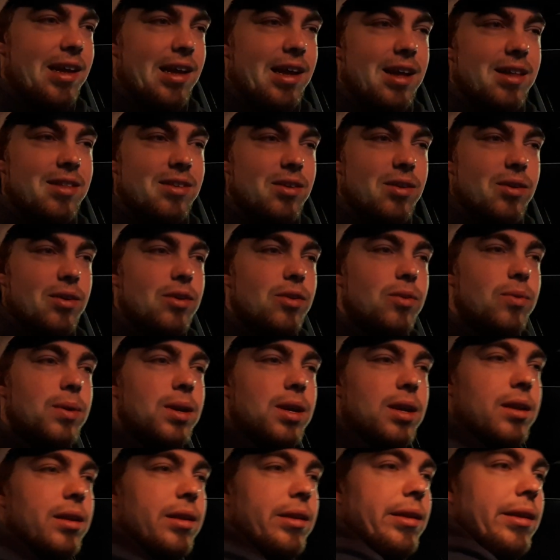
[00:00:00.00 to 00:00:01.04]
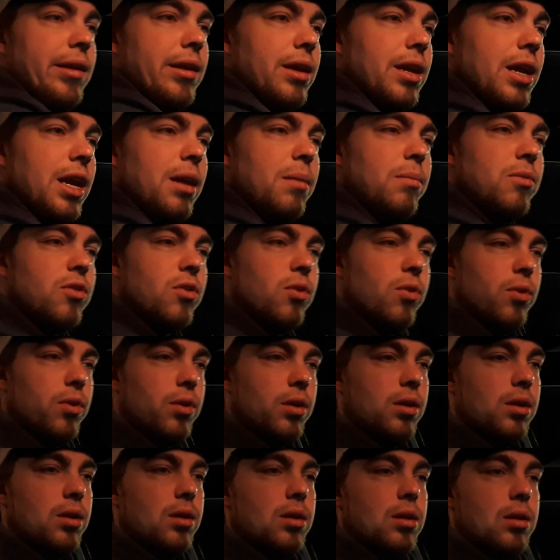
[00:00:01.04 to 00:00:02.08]
That's all you getting. Game score.
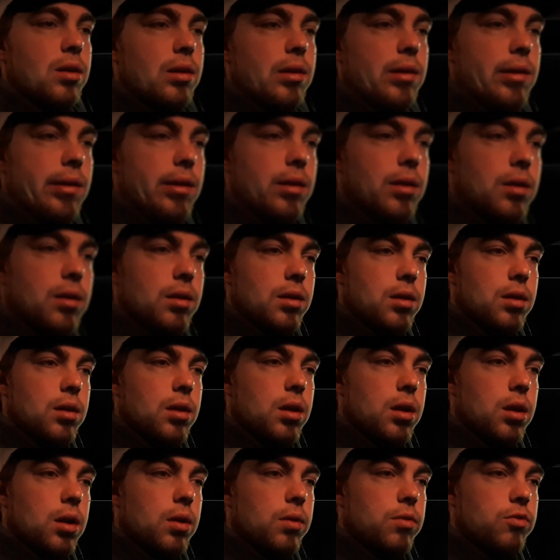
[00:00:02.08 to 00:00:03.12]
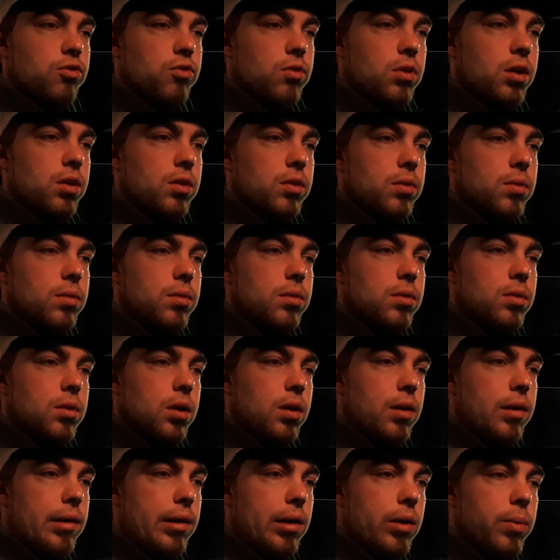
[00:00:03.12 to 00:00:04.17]
Oh, Toronto.
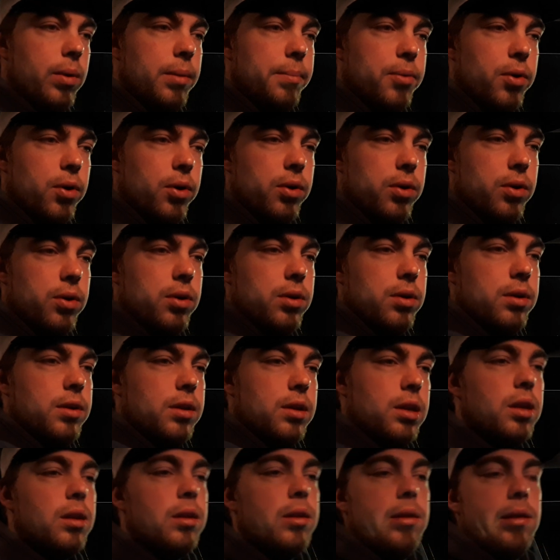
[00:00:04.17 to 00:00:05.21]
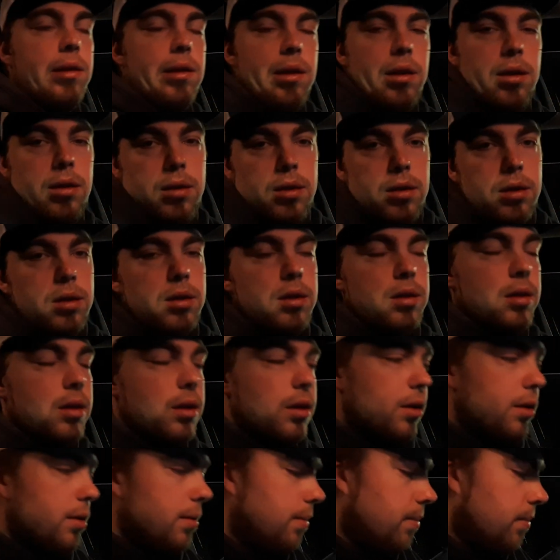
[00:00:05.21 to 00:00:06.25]
Uh, one point.
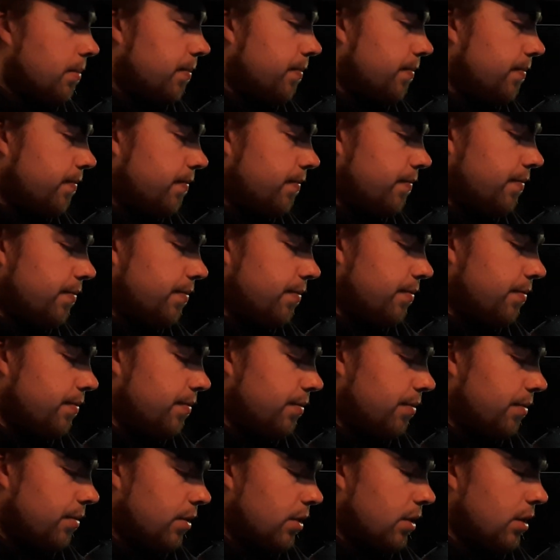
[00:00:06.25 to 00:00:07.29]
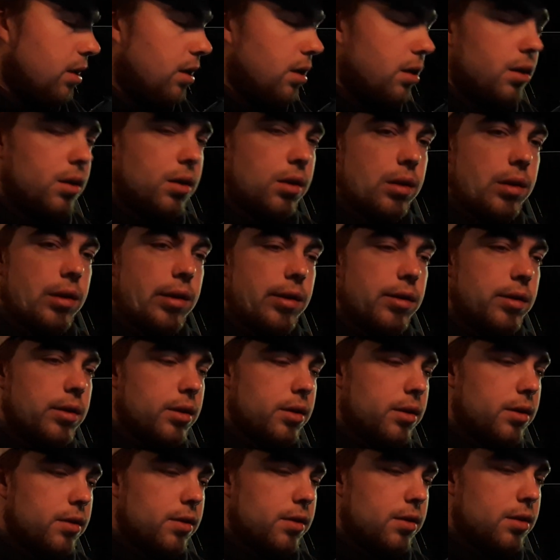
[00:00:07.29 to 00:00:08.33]
Um. Yeah,
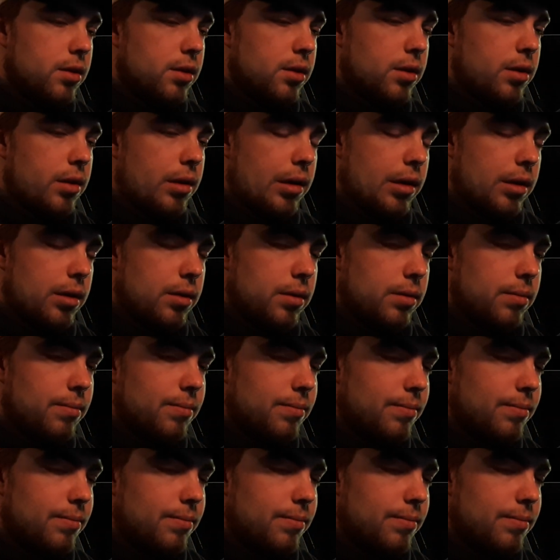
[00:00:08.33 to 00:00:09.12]
guys. I.